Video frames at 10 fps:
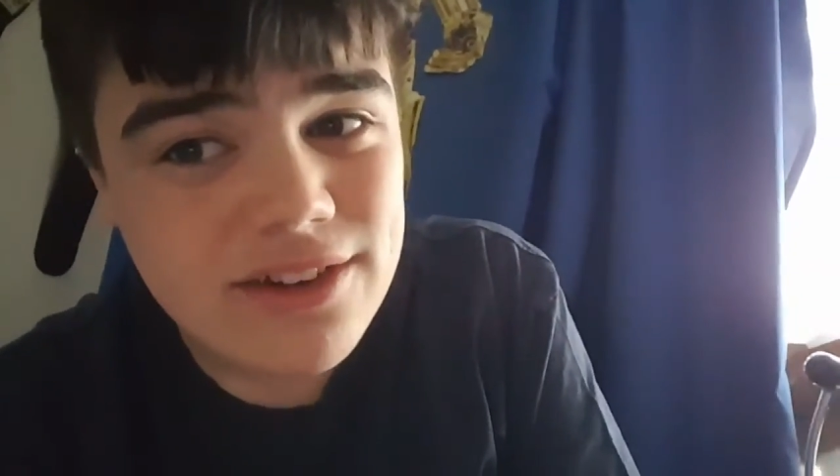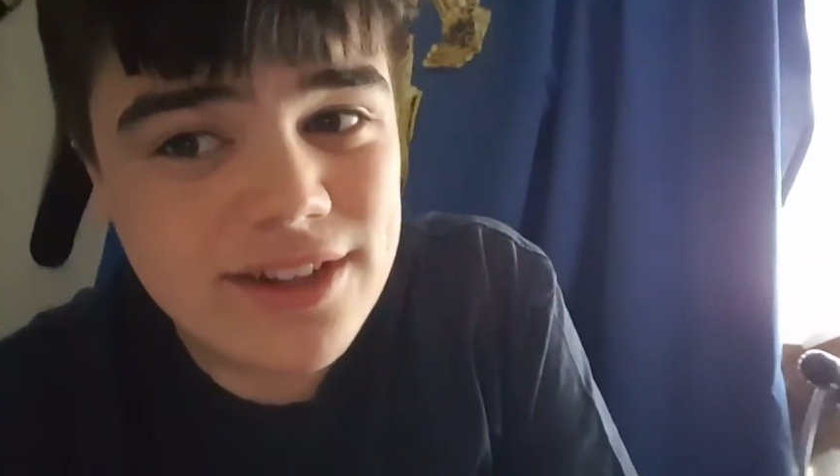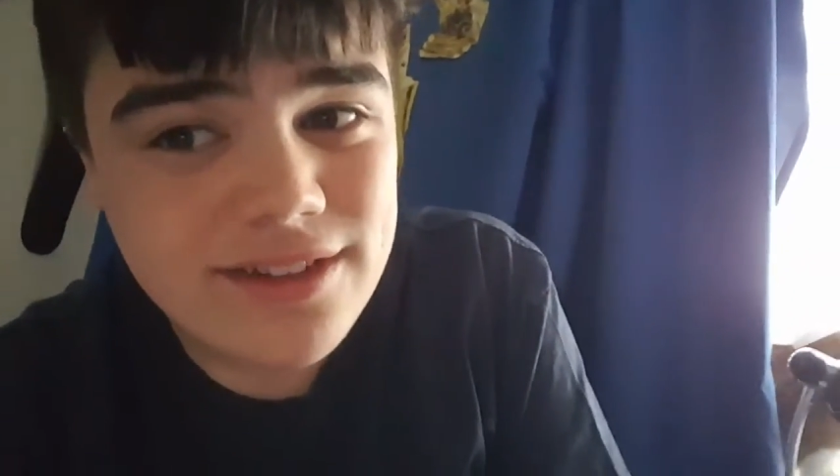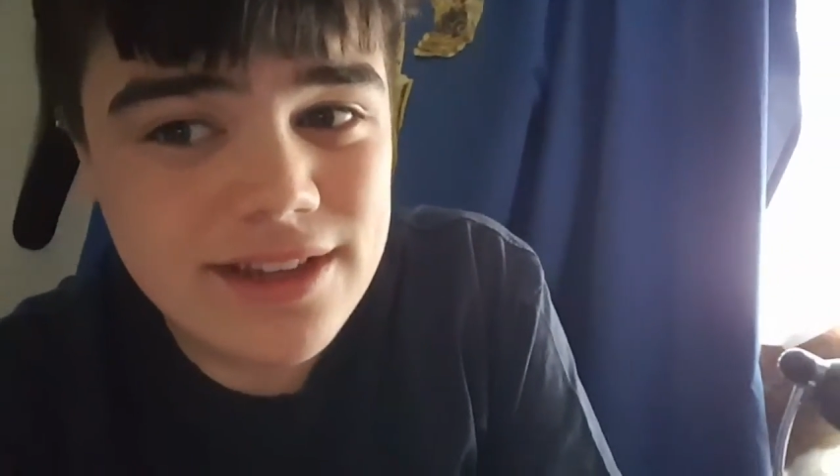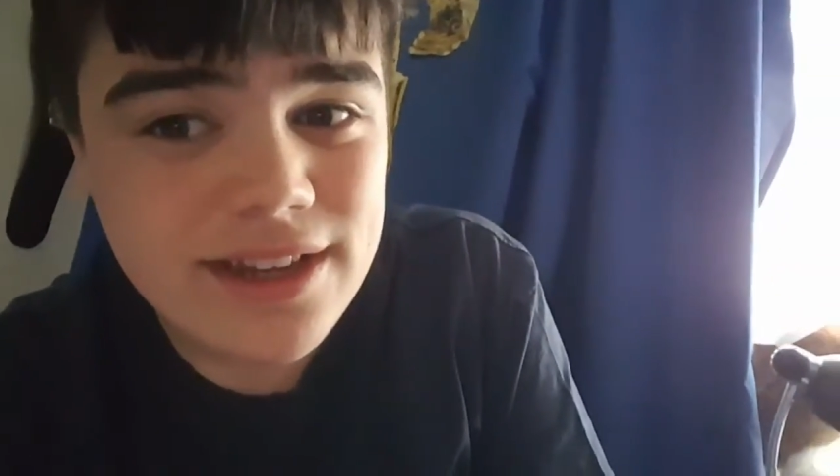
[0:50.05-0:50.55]

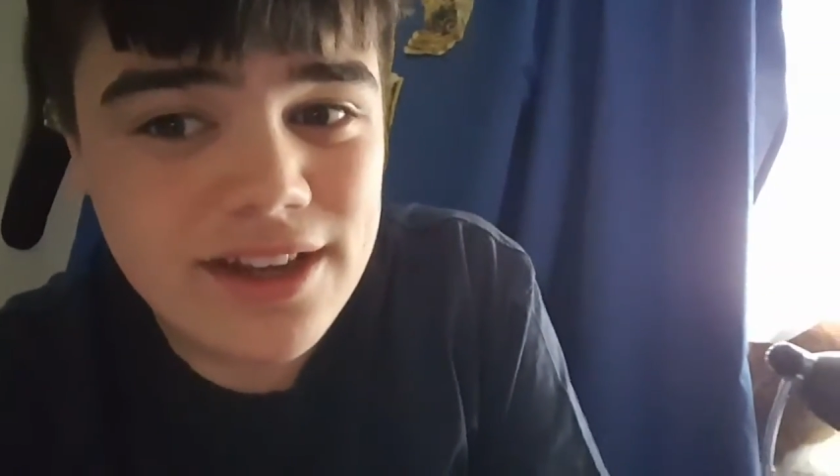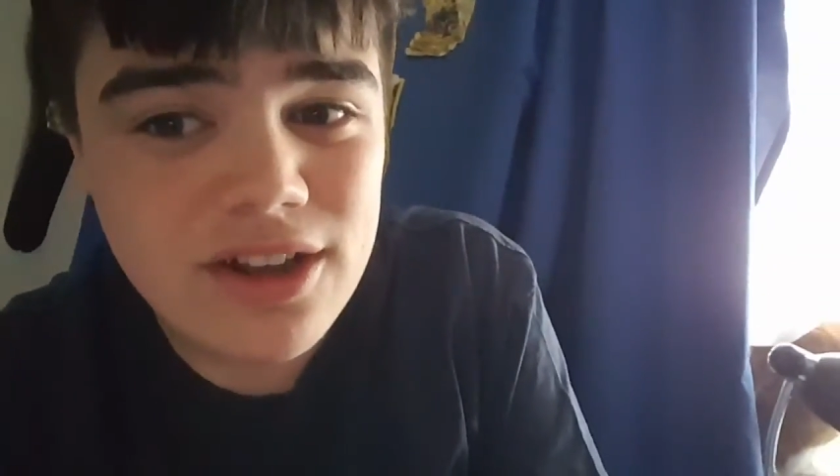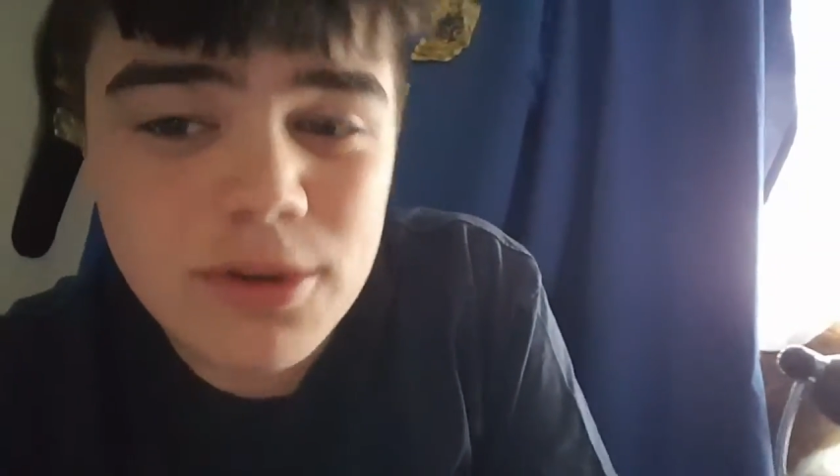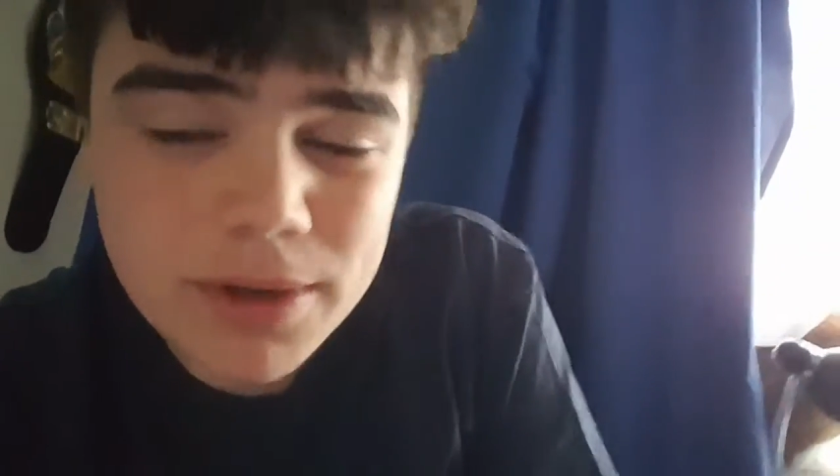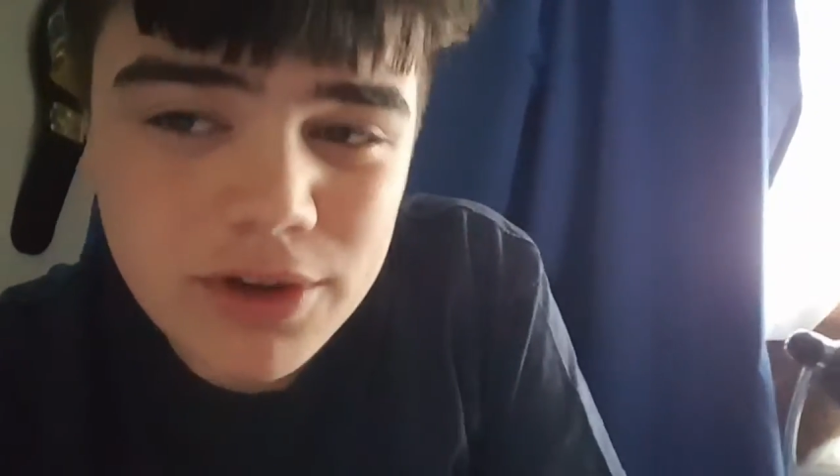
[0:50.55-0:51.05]
like saying,
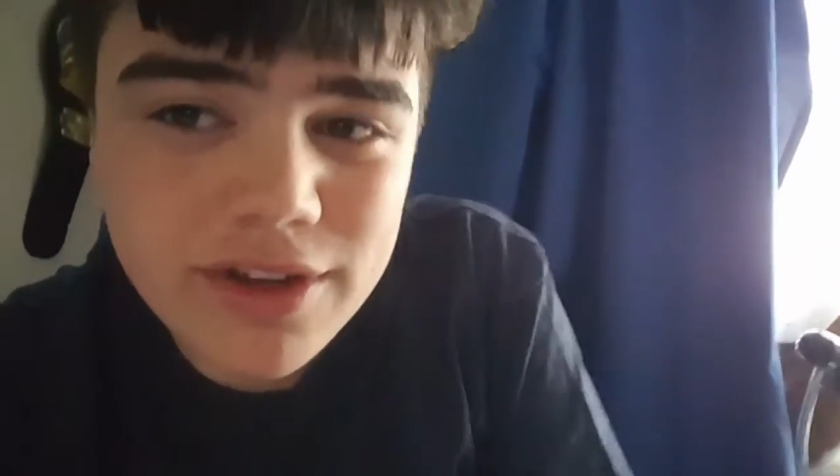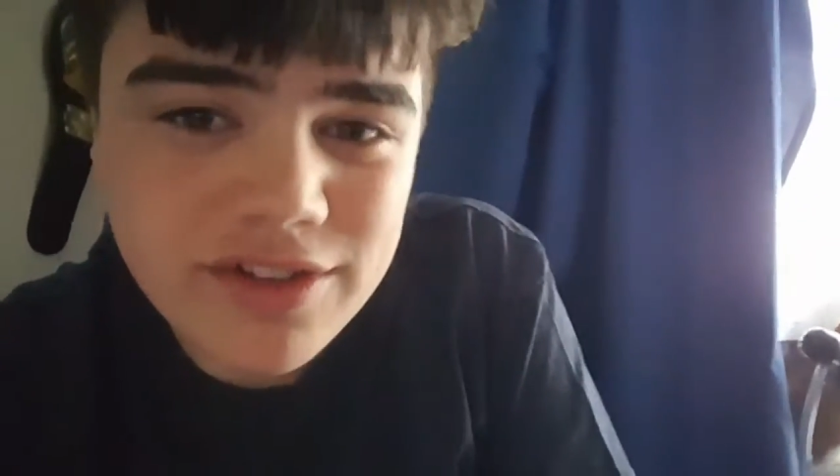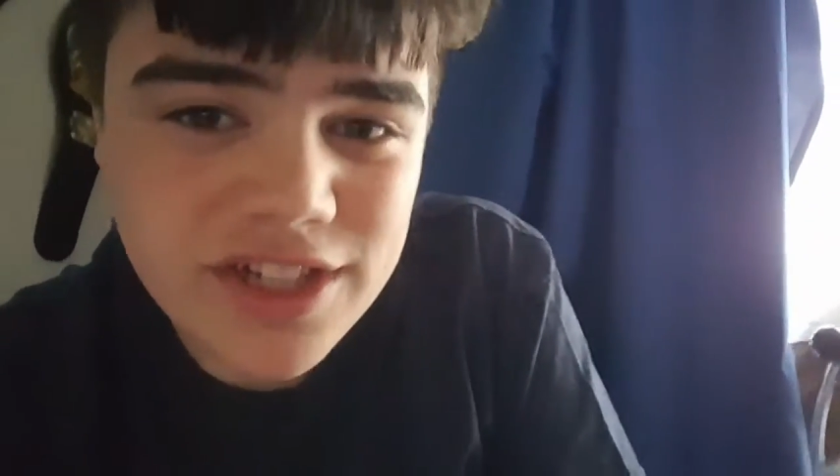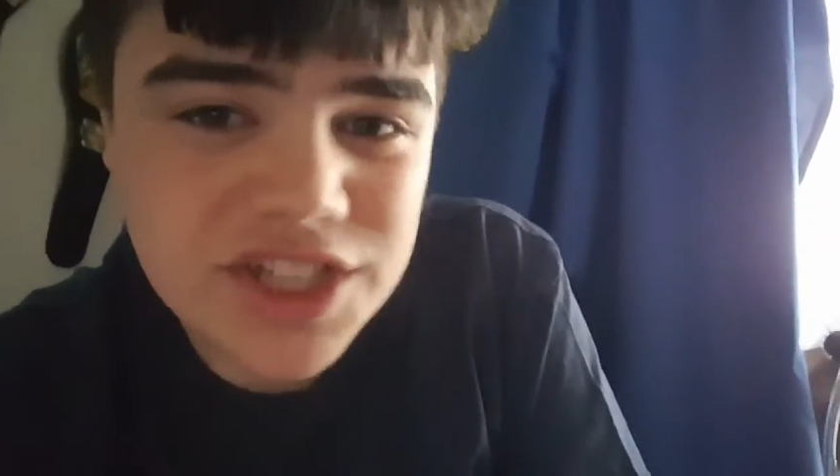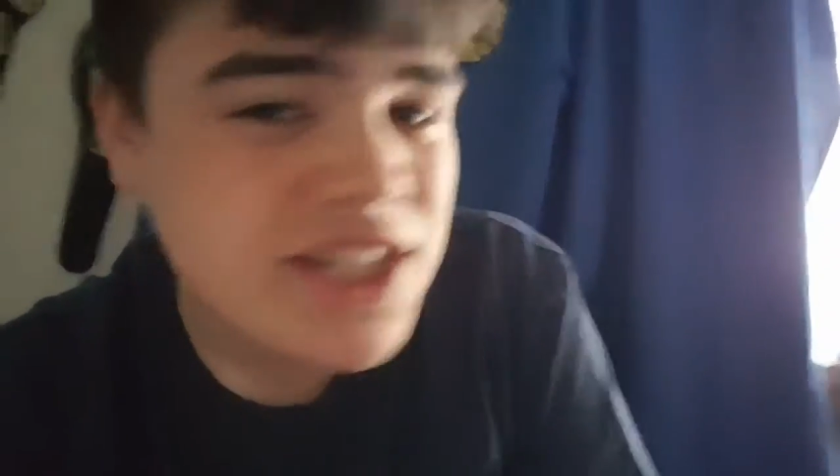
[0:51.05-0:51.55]
oh my god,
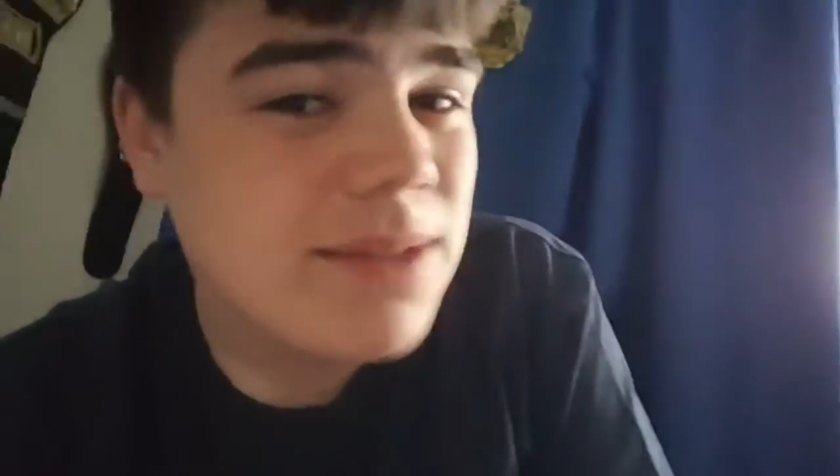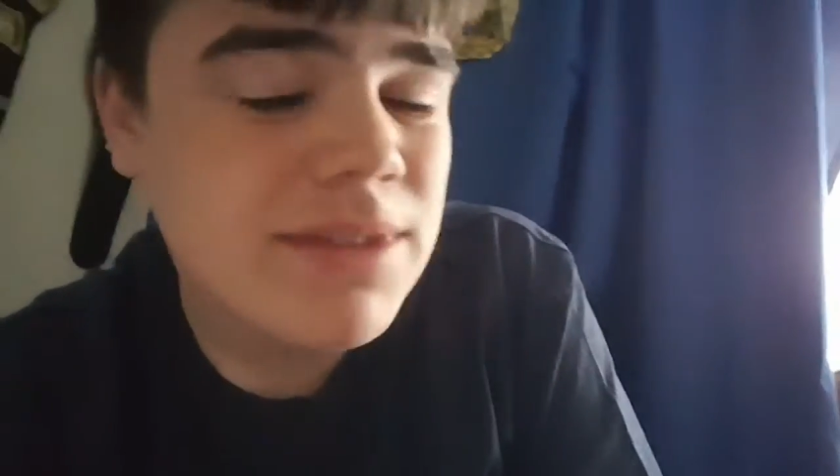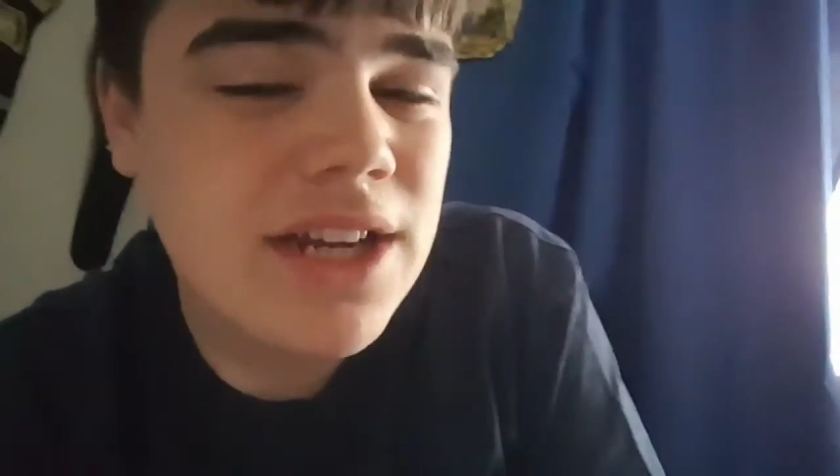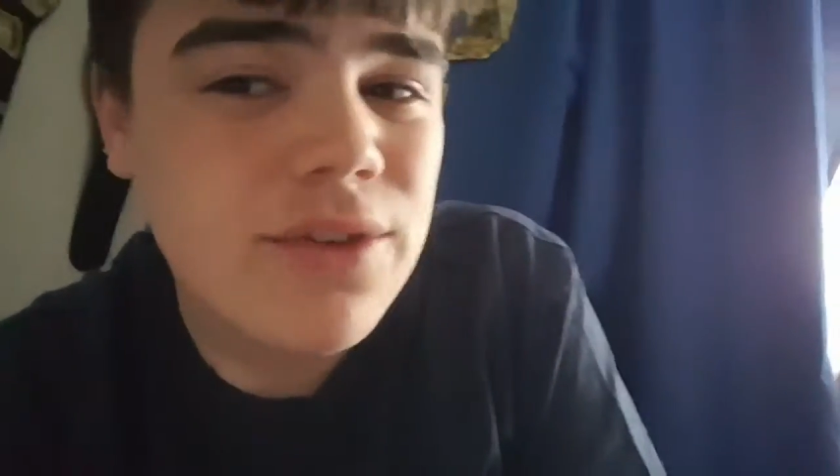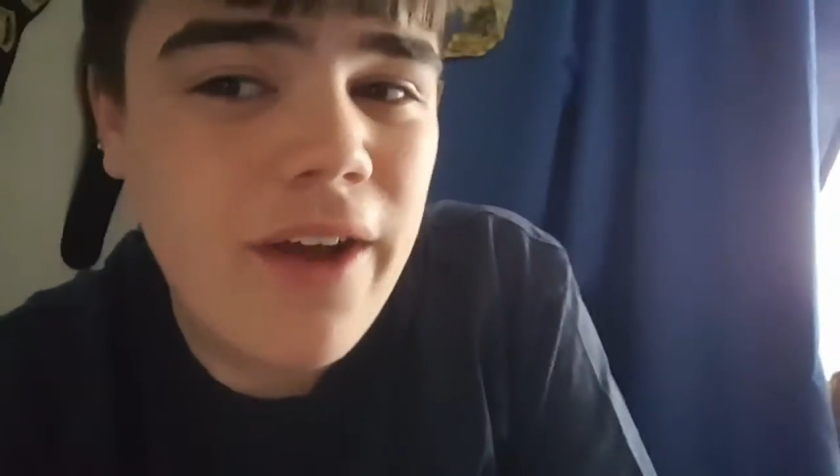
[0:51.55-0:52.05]
he's going to shit
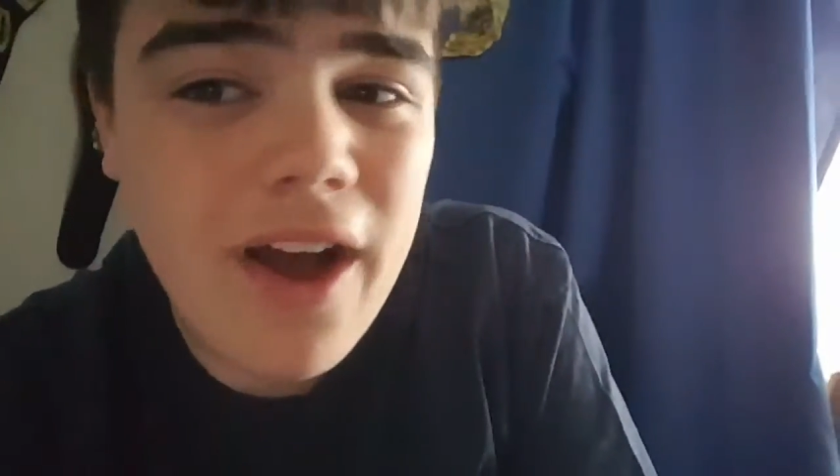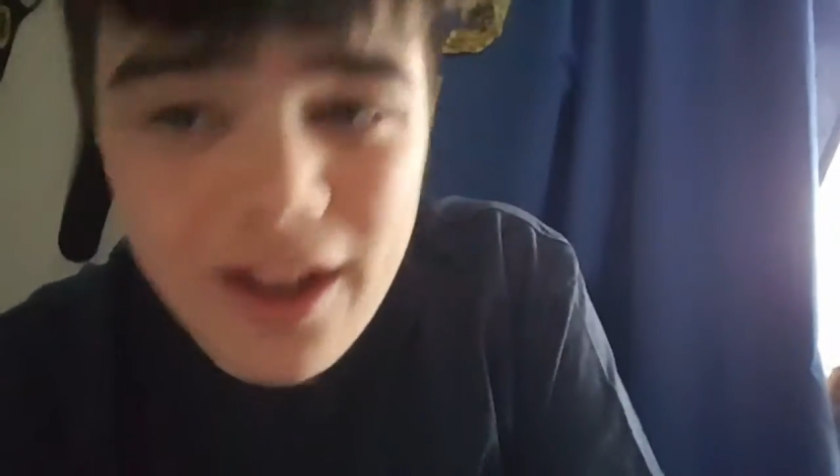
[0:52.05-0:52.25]
himself.